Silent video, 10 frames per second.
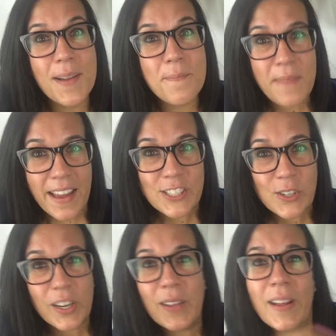Make
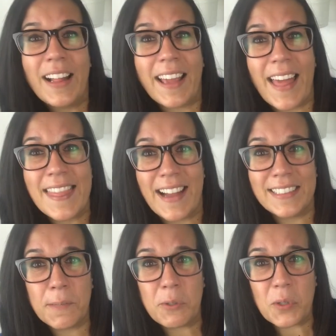sure you click that
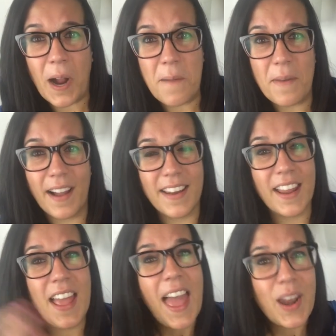subscribe button
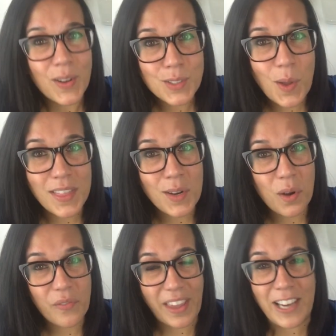and also hit the
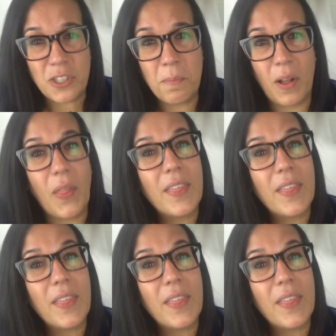notification bell.